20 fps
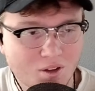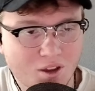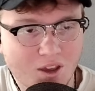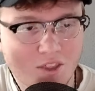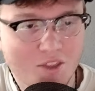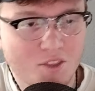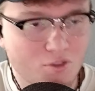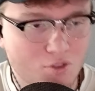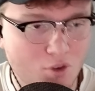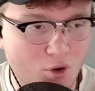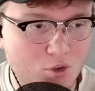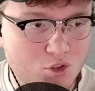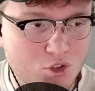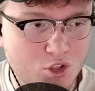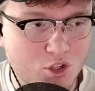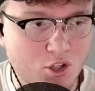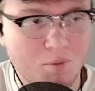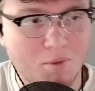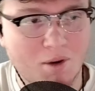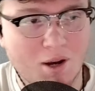I think the phones
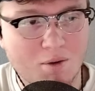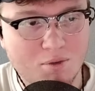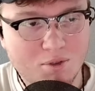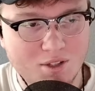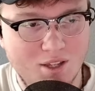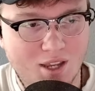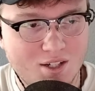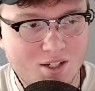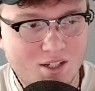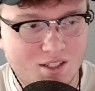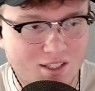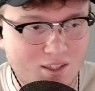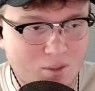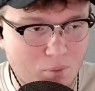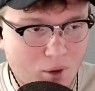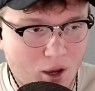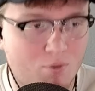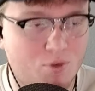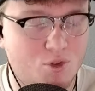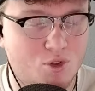are good, but I really actually like
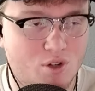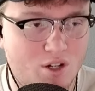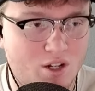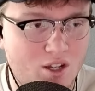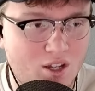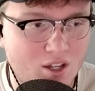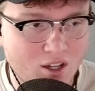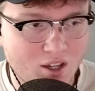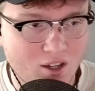the palm tree.